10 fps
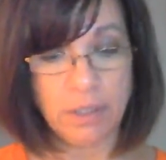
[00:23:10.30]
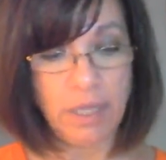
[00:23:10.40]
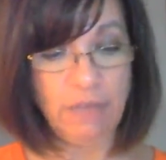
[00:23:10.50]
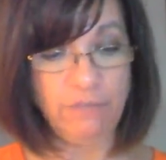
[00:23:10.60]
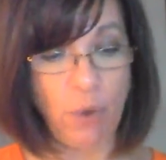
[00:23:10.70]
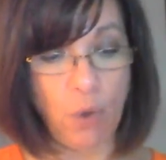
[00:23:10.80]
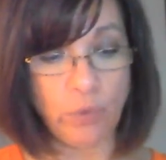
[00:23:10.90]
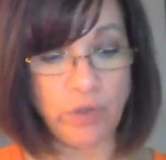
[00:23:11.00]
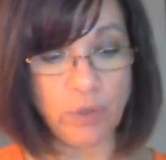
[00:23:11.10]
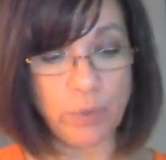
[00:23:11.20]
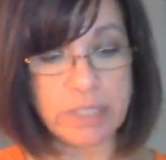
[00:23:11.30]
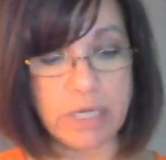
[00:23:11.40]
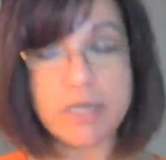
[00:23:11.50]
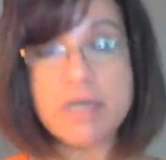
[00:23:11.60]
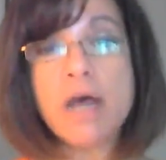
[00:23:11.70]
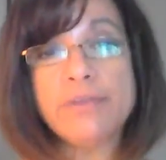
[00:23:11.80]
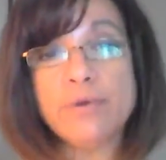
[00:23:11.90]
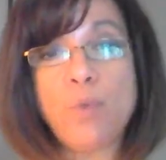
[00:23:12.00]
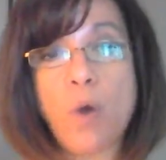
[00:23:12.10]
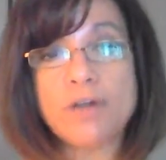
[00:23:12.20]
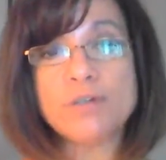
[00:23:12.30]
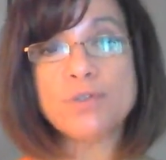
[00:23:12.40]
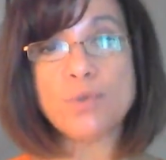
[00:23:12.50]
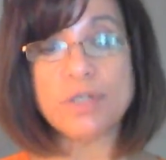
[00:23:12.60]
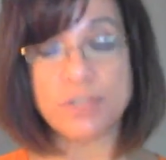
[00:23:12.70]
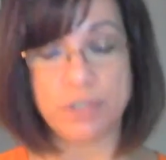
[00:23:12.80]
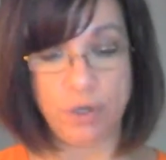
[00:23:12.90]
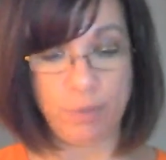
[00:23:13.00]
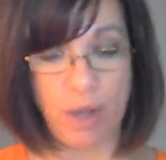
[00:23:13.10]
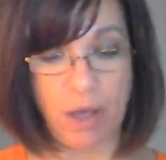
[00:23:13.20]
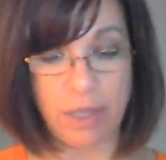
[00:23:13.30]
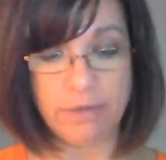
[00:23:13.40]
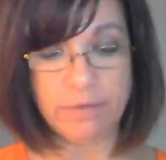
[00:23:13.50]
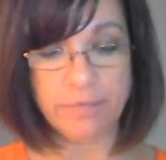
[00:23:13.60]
If only there was another water source nearby.